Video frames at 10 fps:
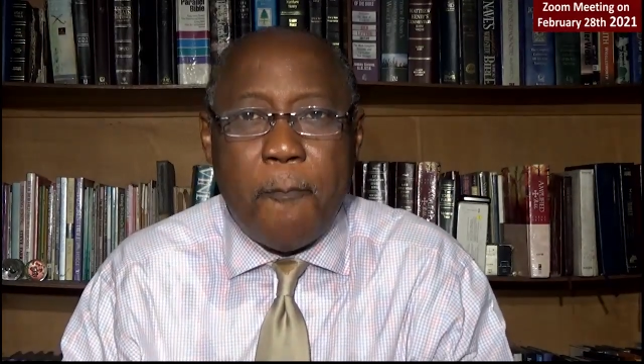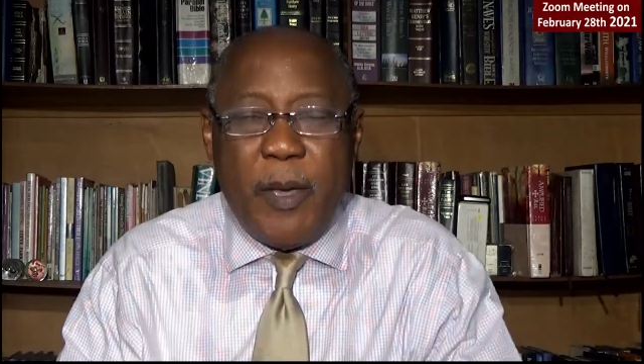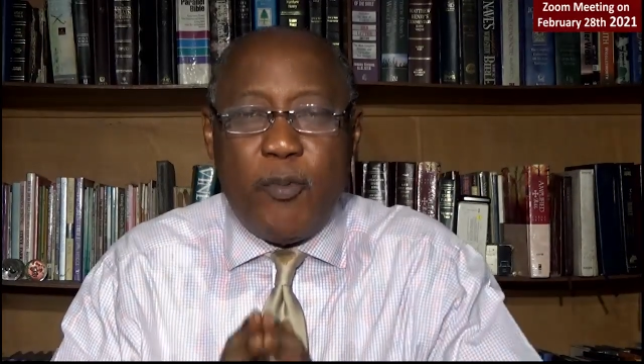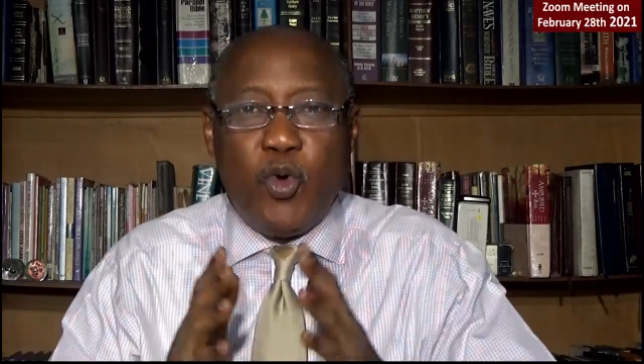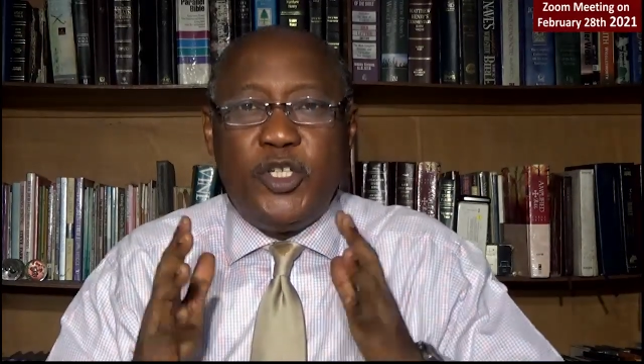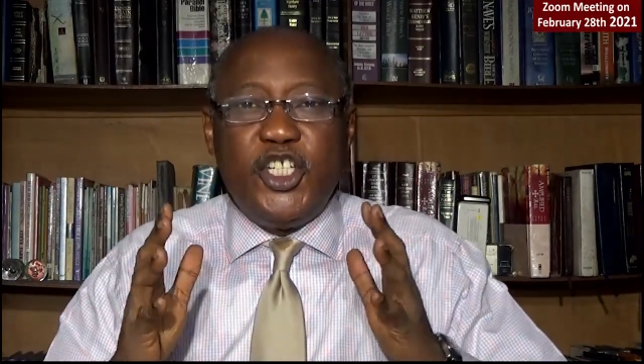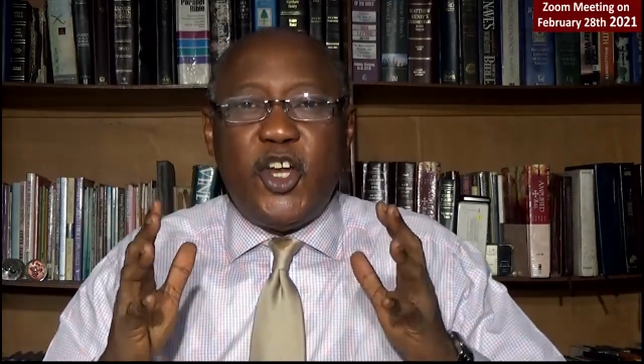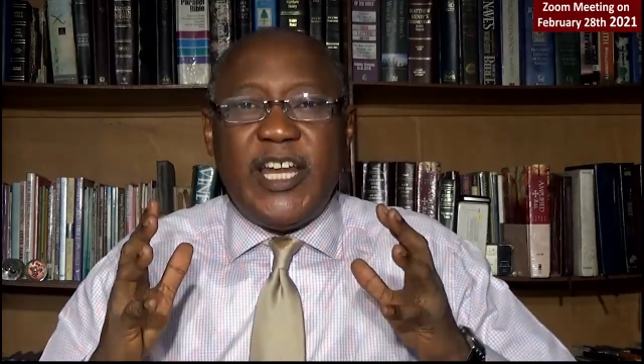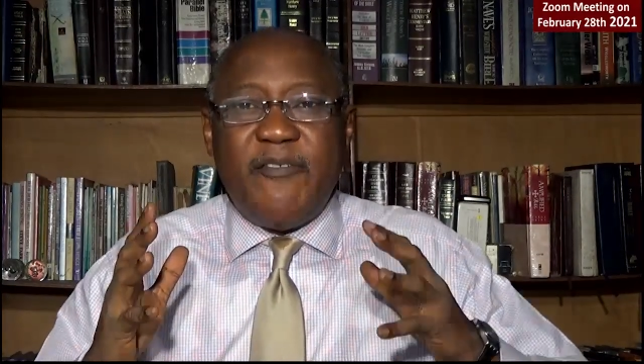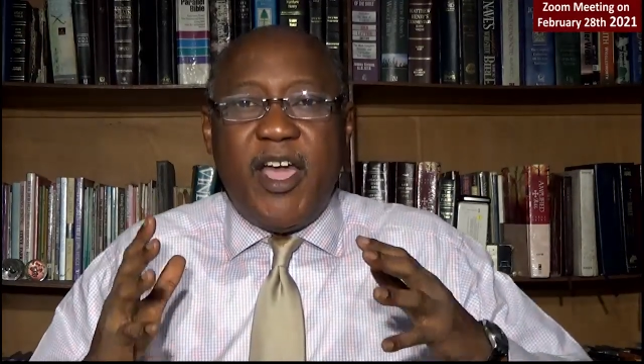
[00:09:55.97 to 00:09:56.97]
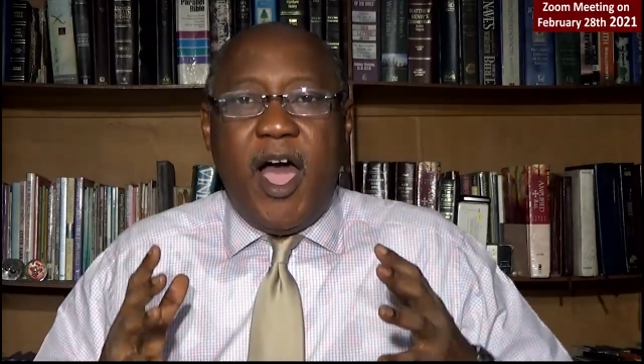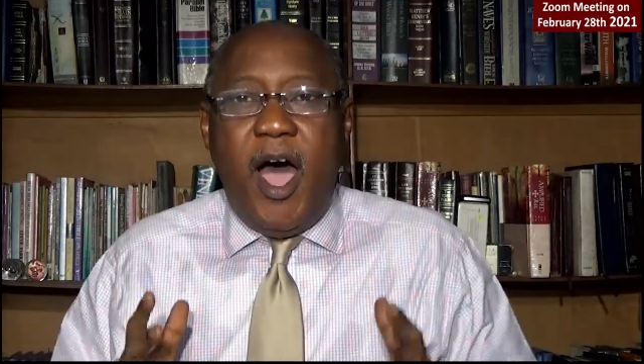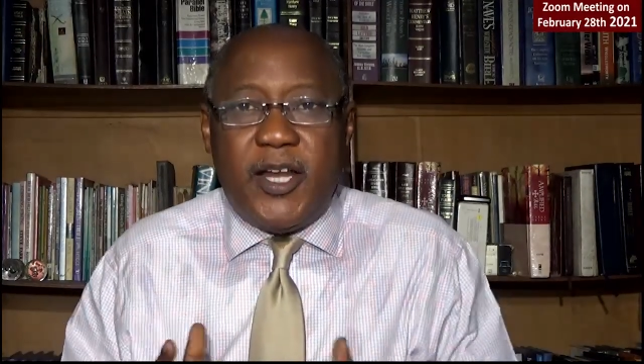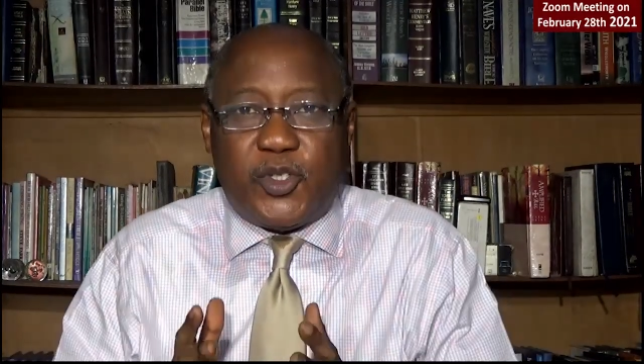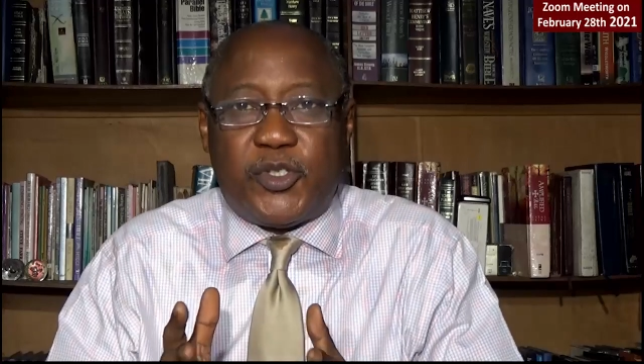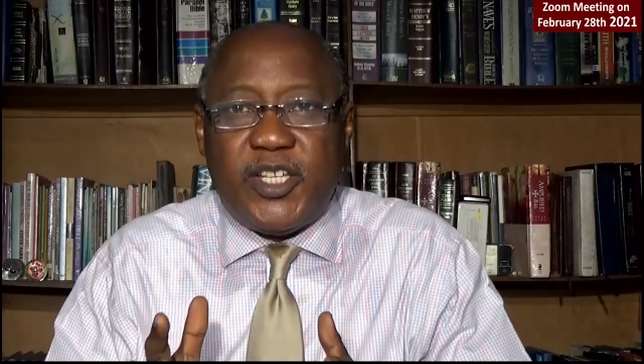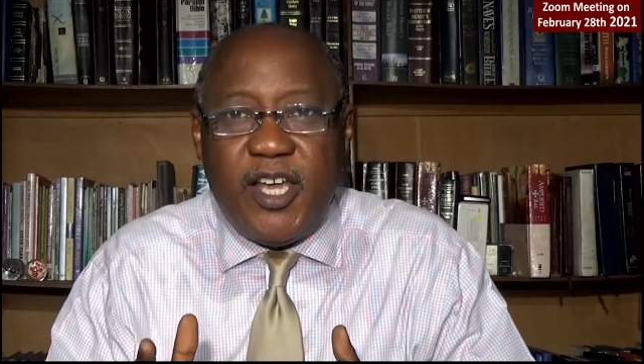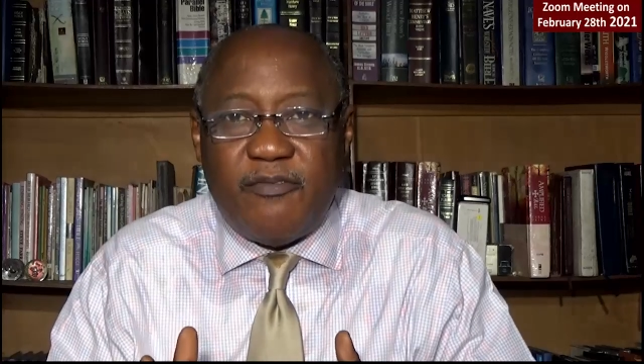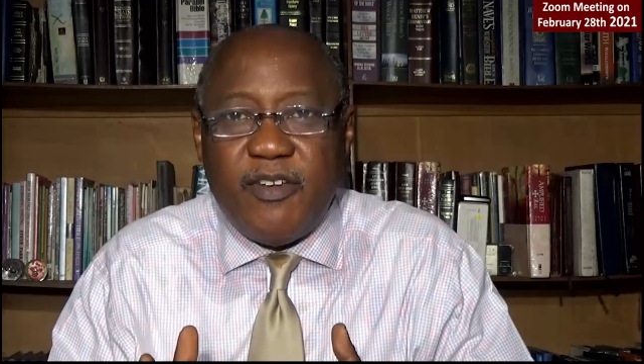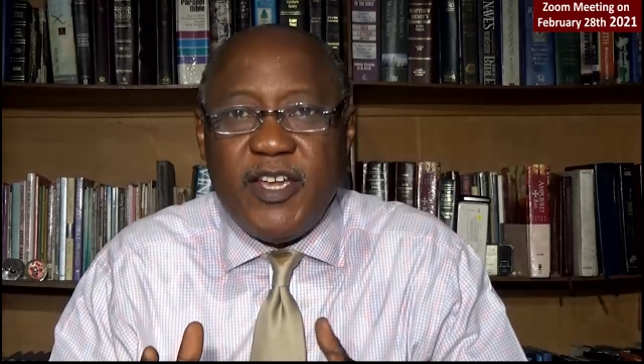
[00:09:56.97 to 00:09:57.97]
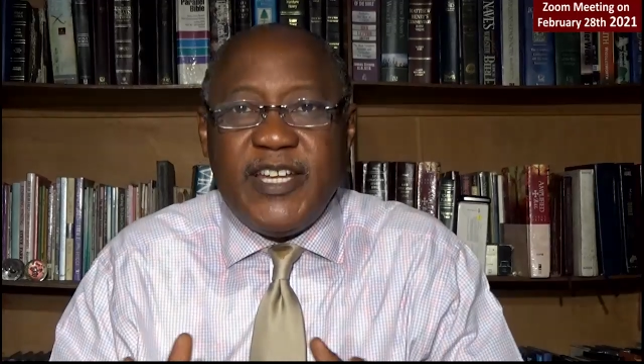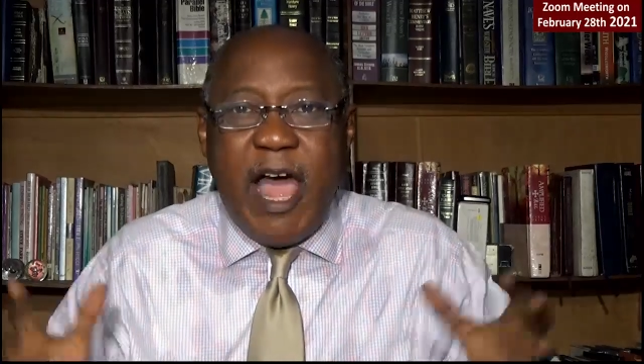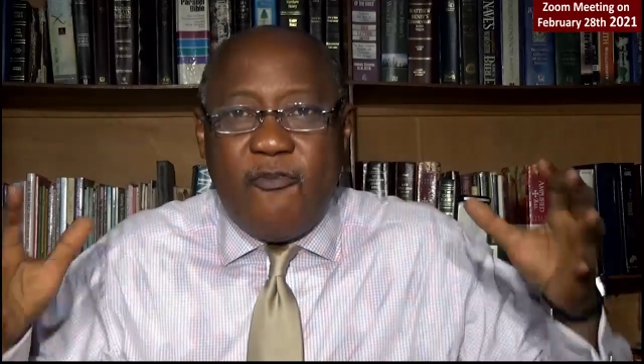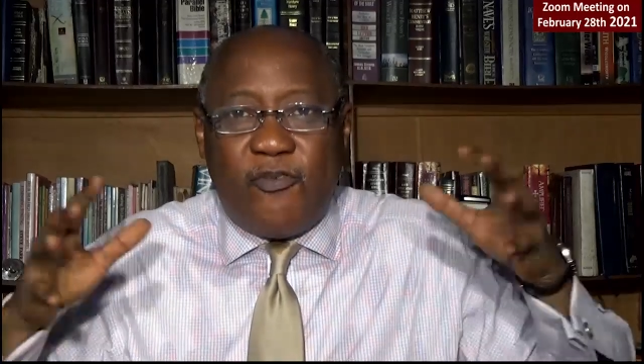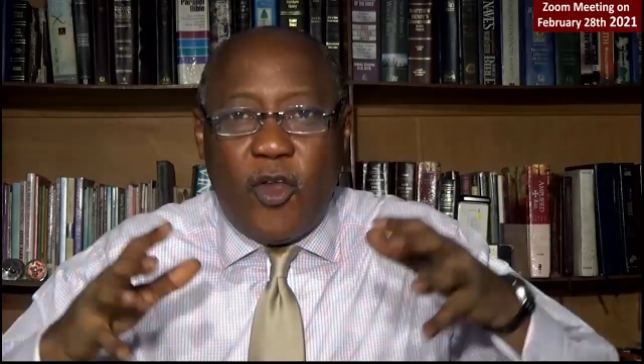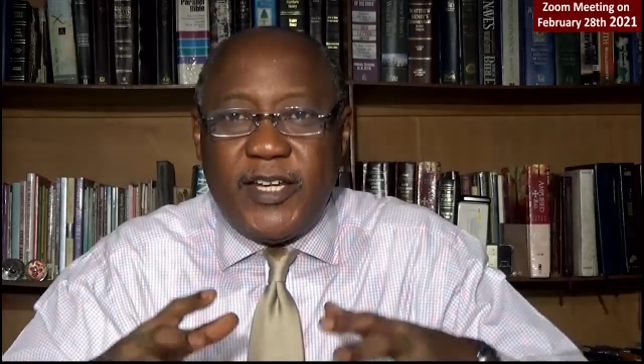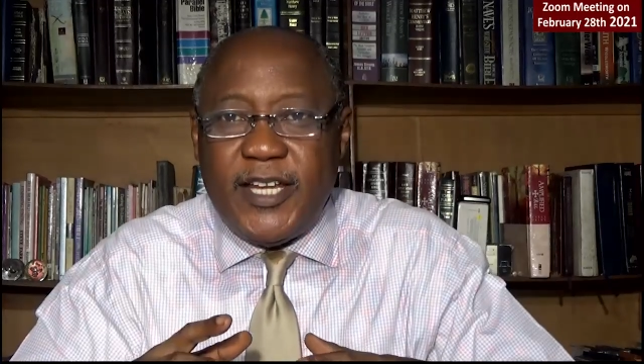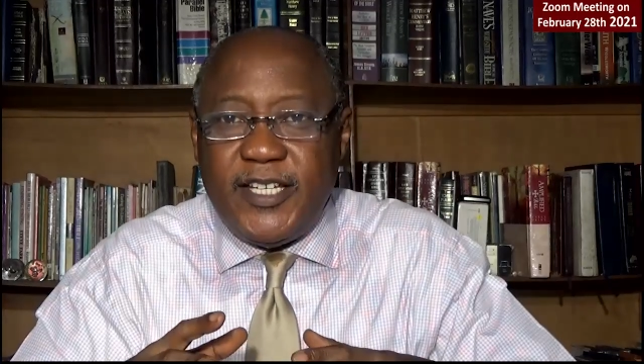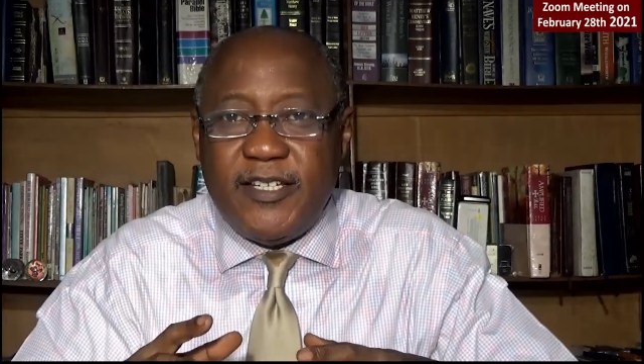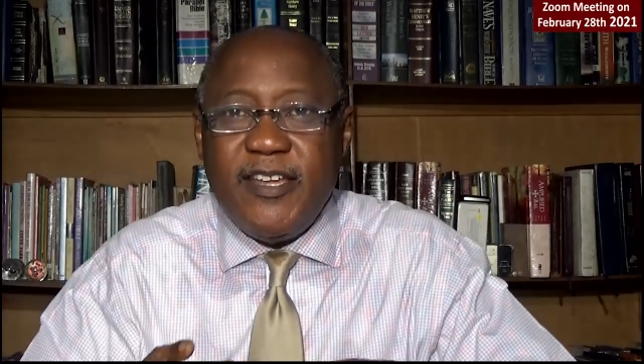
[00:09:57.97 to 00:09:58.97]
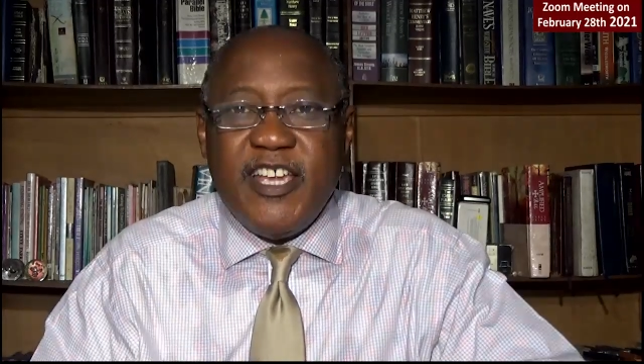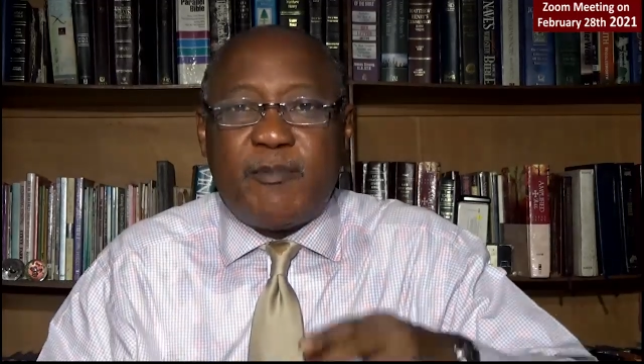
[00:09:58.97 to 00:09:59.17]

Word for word: People who did not have a heart to serve now flooded in,